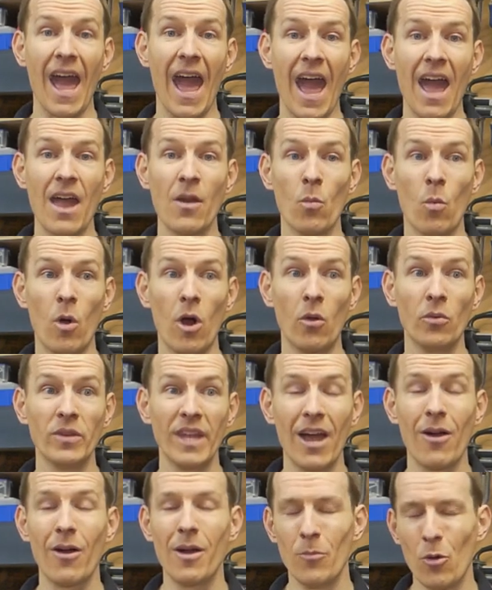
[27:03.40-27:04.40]
and while
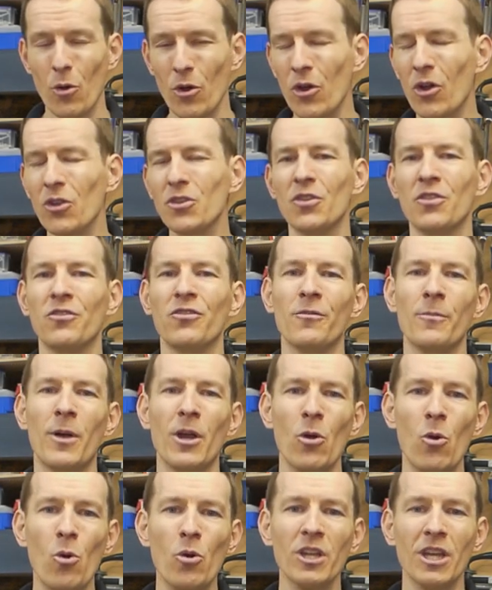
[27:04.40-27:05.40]
now I'm more conscious of
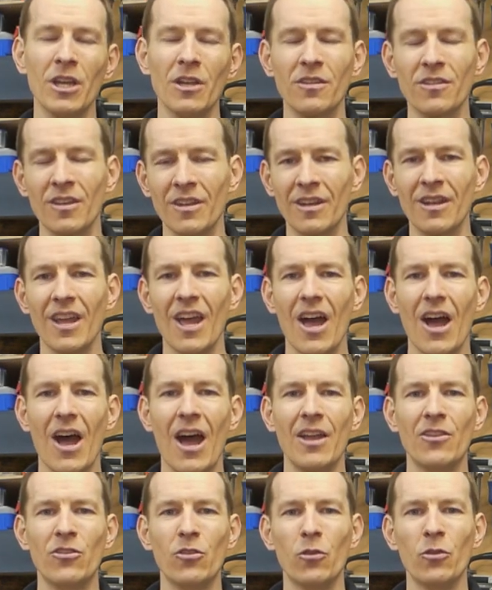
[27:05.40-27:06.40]
my audience and
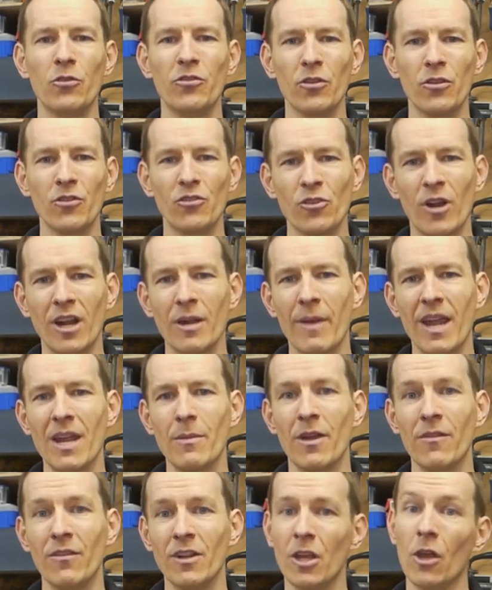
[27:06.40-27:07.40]
I do sort of try to make
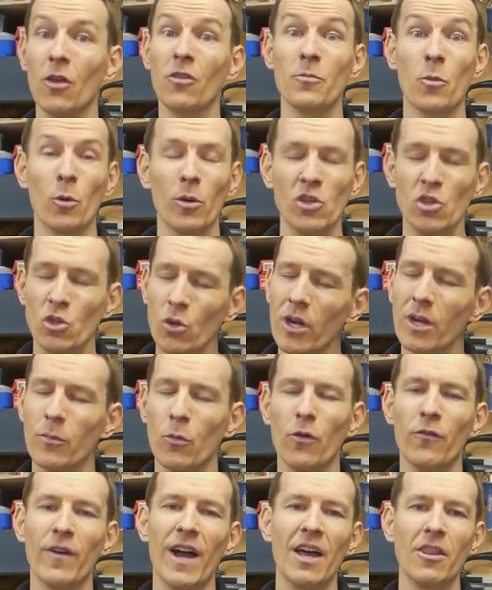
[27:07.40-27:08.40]
my videos more
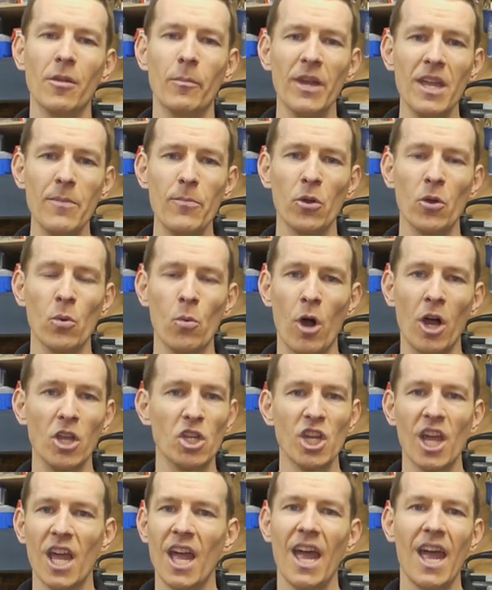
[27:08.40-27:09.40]
enjoyable for other people to
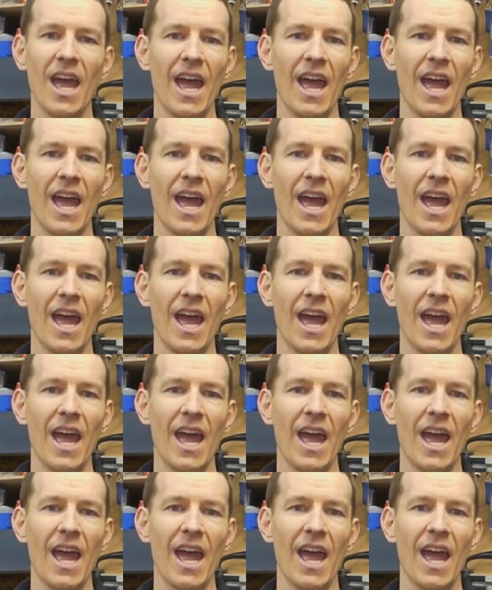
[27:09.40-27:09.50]
watch,